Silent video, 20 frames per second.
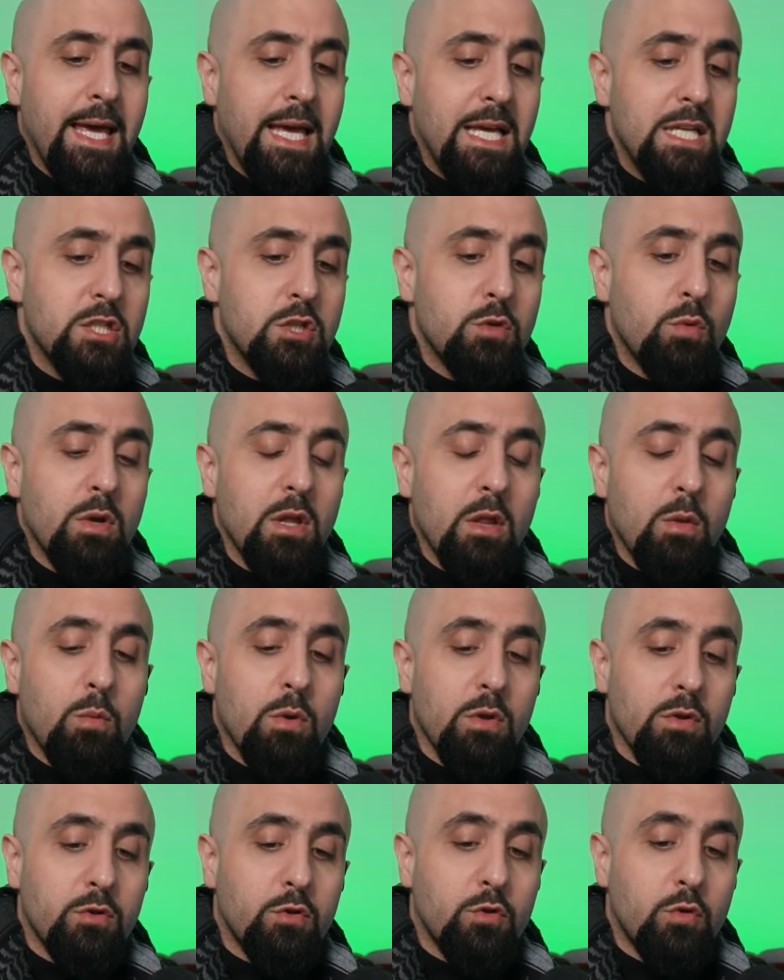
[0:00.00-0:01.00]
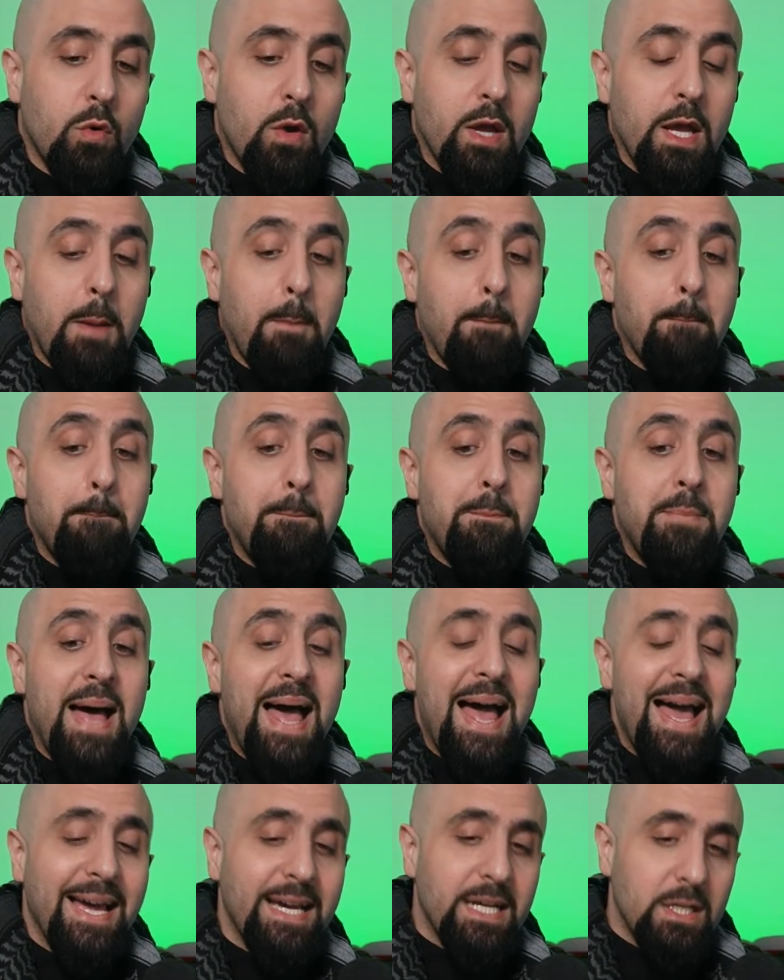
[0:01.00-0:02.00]
Israel withdrawing
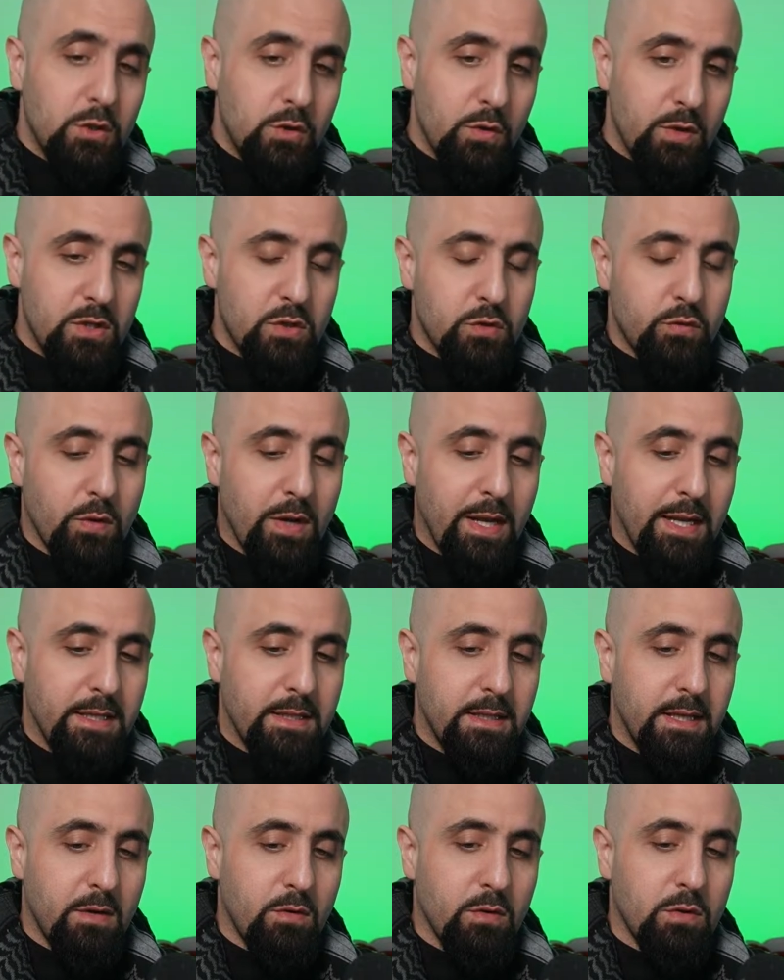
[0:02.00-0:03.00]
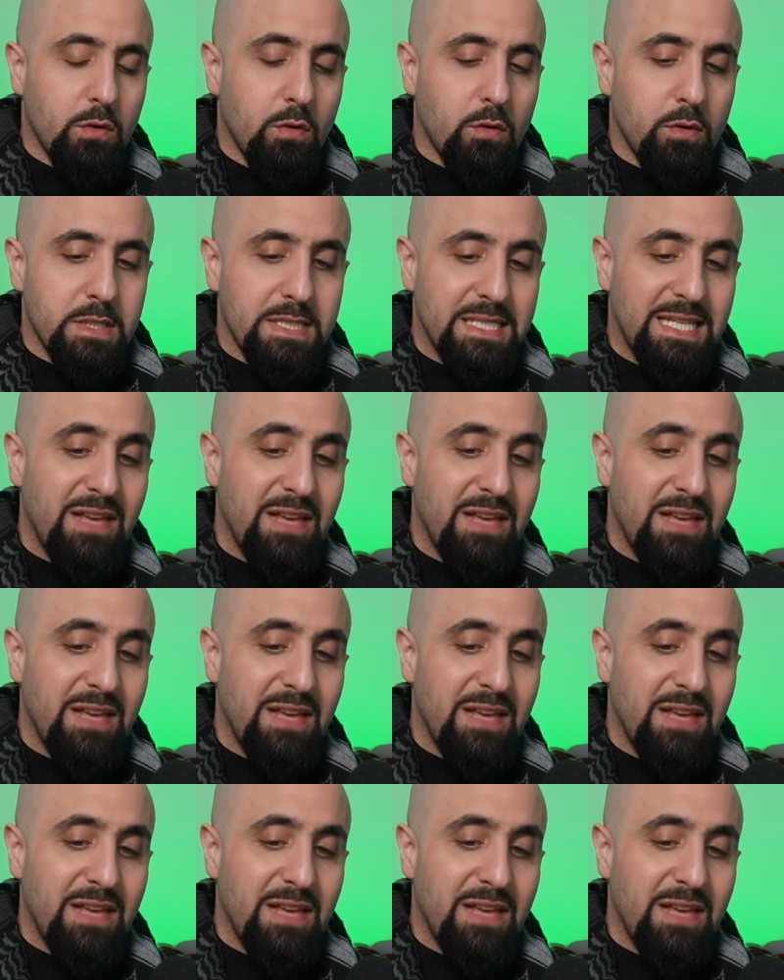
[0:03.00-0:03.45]
back to Israeli territories,